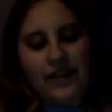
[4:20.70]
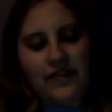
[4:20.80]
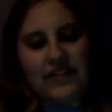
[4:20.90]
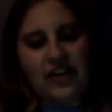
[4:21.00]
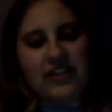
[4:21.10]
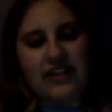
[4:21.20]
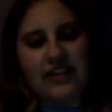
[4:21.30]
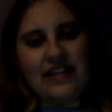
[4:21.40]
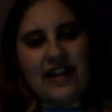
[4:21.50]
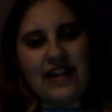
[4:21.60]
I was scared
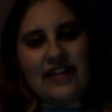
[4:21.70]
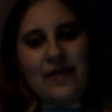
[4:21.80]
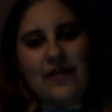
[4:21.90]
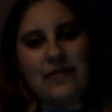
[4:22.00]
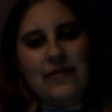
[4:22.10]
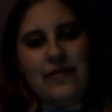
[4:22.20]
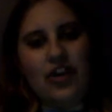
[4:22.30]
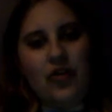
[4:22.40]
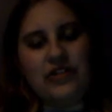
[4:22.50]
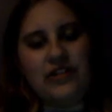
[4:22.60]
that that they would,
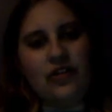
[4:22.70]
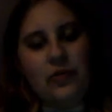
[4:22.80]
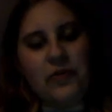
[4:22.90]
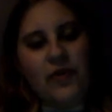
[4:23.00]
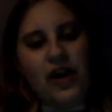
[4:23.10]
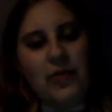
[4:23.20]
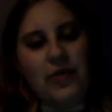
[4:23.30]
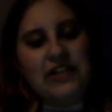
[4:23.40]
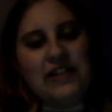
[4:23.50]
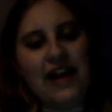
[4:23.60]
you know, send home the wrong
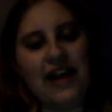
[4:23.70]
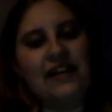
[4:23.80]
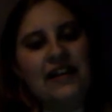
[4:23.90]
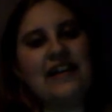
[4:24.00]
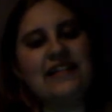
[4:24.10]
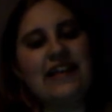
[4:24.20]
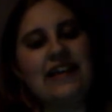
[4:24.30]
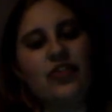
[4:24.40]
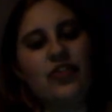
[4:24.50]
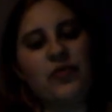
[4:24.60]
person. I think they
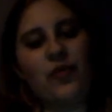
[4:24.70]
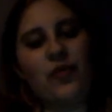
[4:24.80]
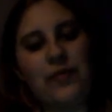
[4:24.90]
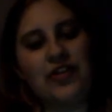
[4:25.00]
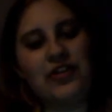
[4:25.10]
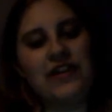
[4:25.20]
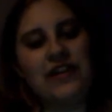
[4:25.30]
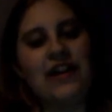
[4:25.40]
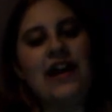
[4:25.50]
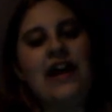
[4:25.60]
sent home the right
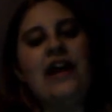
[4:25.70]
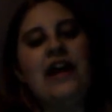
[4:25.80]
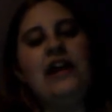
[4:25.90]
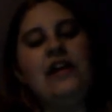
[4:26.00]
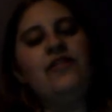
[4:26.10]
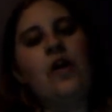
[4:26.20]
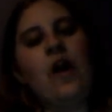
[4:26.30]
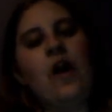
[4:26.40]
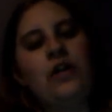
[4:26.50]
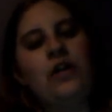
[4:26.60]
person, even
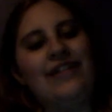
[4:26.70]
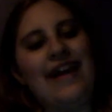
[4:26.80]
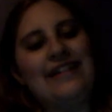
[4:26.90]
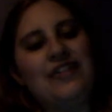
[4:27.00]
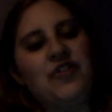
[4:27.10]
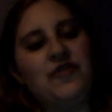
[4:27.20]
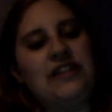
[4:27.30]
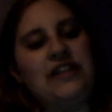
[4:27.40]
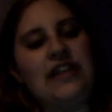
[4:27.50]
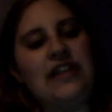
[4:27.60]
though I would have liked to have
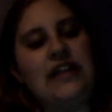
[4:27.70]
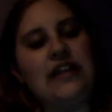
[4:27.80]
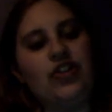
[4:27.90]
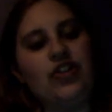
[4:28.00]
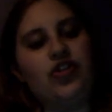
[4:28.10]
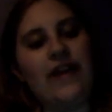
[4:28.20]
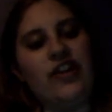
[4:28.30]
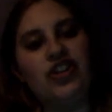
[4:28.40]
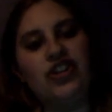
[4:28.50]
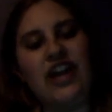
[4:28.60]
seen either
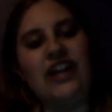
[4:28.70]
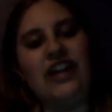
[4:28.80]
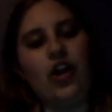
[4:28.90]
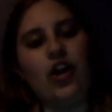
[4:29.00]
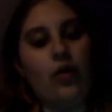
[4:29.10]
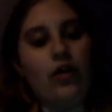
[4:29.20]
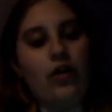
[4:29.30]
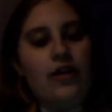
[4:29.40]
Jermaine or Shannon go.